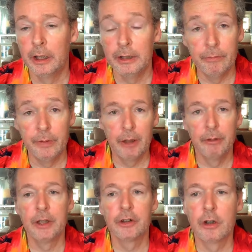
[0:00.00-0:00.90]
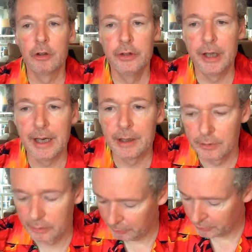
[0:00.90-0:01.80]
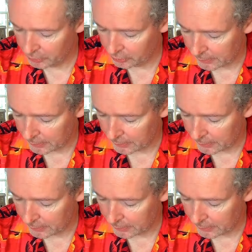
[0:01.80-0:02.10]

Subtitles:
in various contexts, which